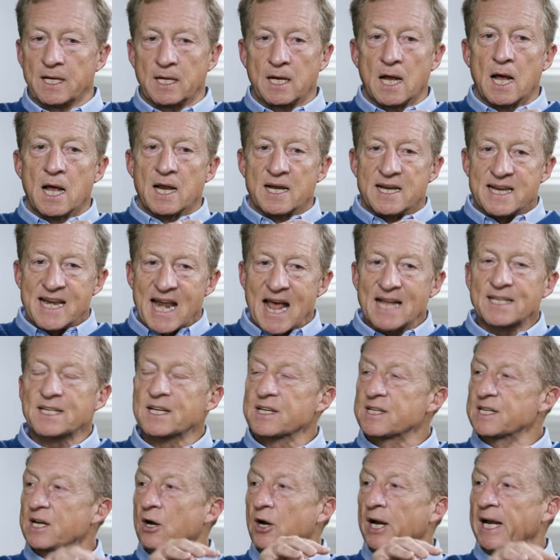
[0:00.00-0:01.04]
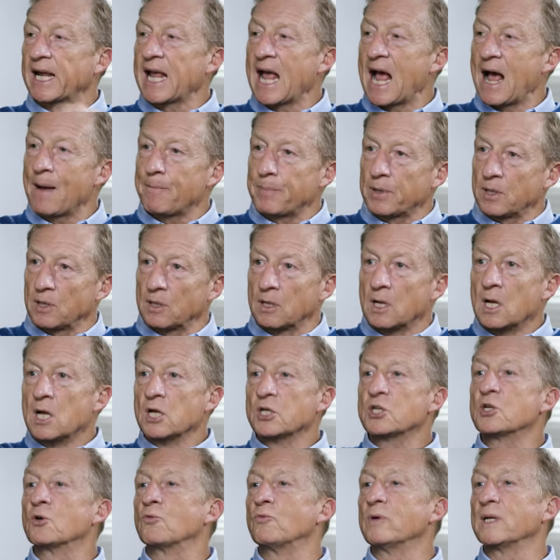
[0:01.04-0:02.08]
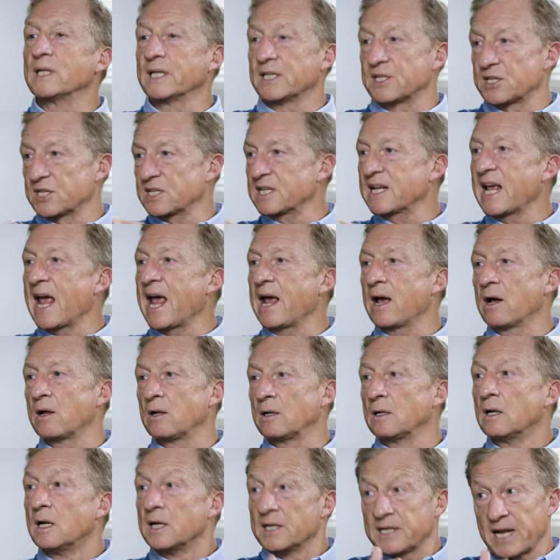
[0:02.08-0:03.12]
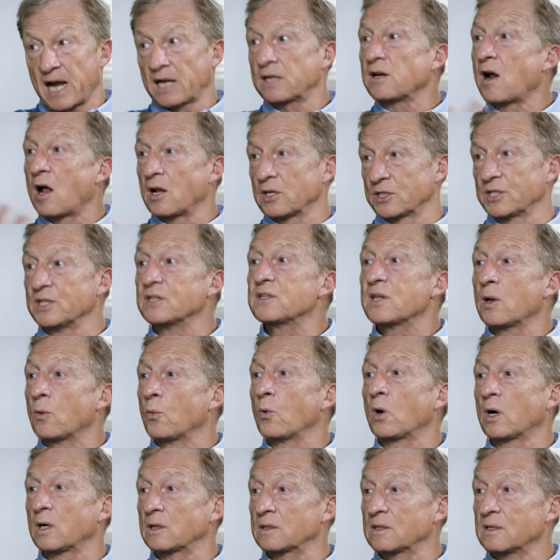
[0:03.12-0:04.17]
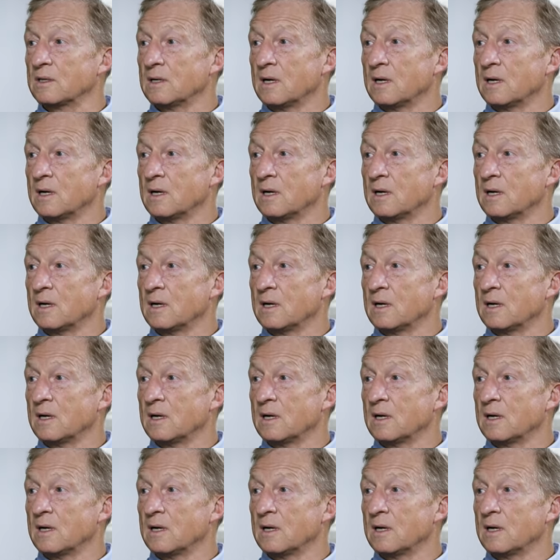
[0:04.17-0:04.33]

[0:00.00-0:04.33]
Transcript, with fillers: the necessary capital to really scale technologies that work.